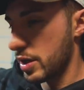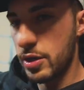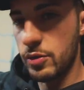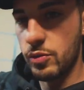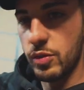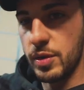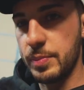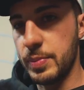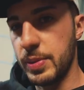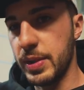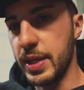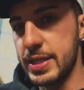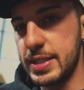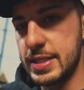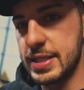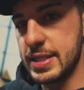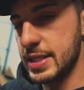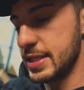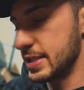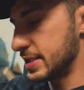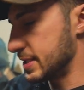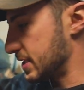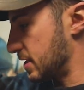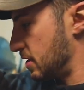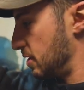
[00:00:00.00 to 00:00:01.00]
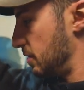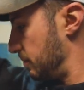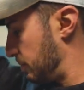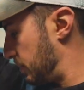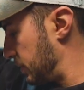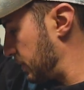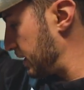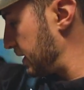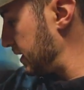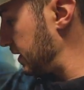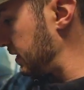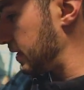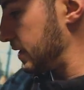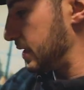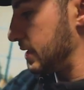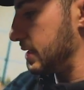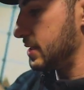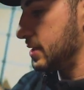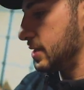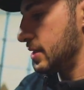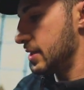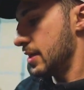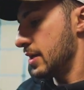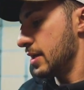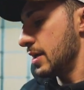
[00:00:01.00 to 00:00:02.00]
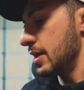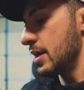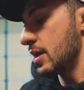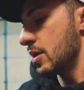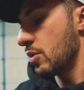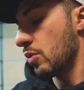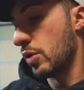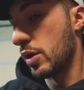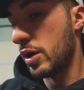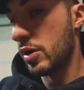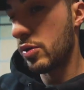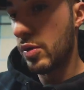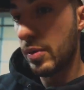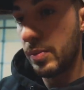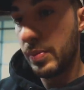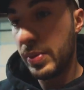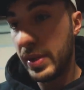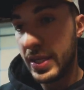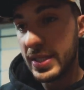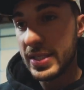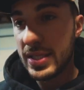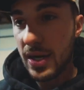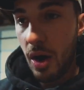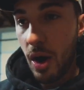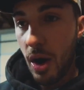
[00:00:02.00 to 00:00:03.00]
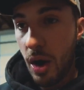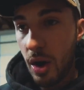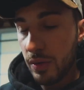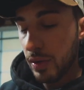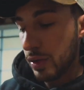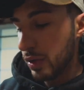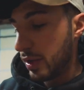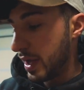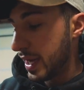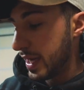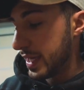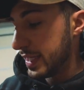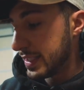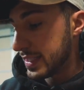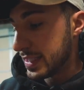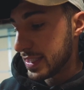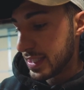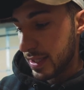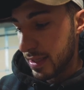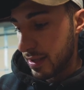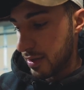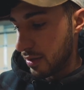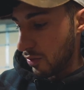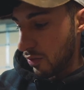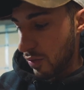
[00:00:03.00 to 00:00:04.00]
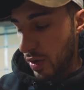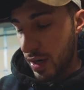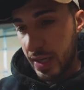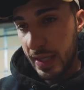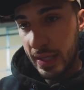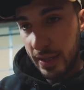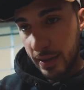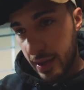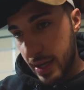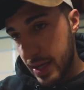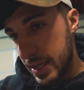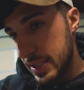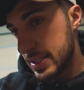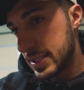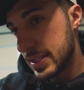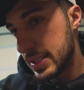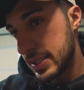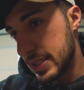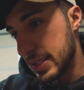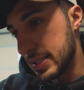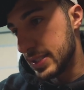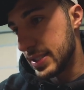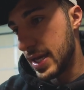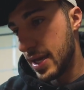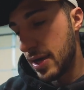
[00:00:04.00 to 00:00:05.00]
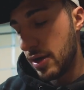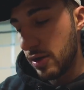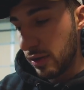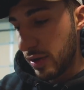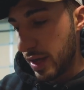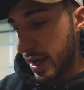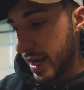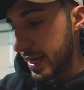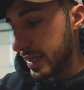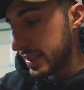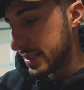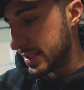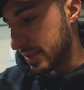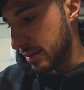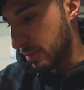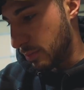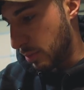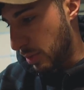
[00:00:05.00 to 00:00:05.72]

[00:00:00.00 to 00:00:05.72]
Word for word: going to replace this completely. We're gonna replace all the lights, the running lights, the tail lights, the